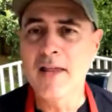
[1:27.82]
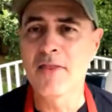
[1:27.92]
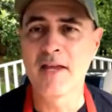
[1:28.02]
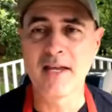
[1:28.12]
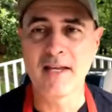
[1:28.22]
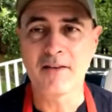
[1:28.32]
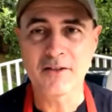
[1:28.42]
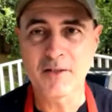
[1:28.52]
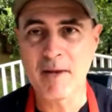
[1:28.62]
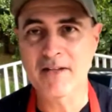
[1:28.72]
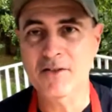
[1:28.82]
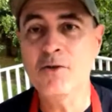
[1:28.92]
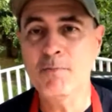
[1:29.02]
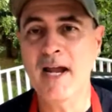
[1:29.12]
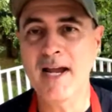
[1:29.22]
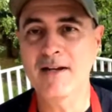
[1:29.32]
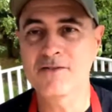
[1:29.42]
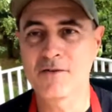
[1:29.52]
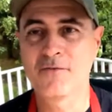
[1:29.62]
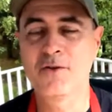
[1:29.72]
There's about 2
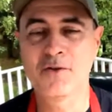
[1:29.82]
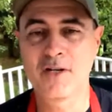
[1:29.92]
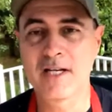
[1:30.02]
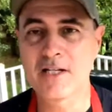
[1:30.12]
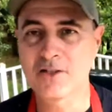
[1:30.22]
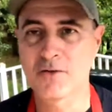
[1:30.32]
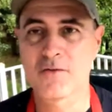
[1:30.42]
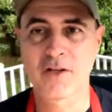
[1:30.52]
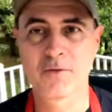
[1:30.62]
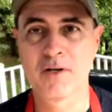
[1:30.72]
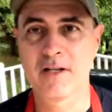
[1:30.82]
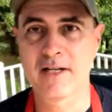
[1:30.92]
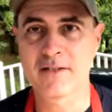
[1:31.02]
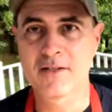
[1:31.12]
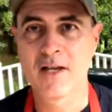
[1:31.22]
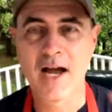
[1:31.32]
pounds of food in each of the Grillies.